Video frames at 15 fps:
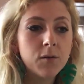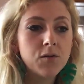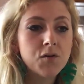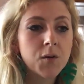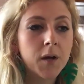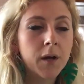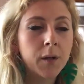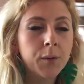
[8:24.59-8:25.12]

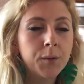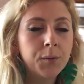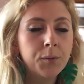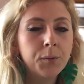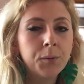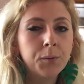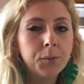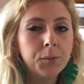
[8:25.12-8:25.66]
which were
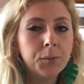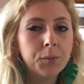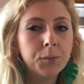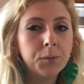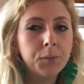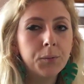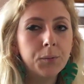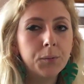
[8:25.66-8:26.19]

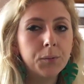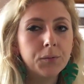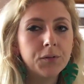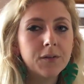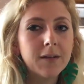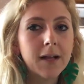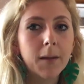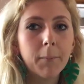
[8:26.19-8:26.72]

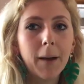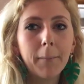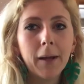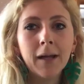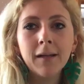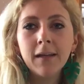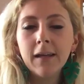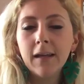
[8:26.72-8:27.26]
just like a
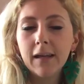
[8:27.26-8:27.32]
mama.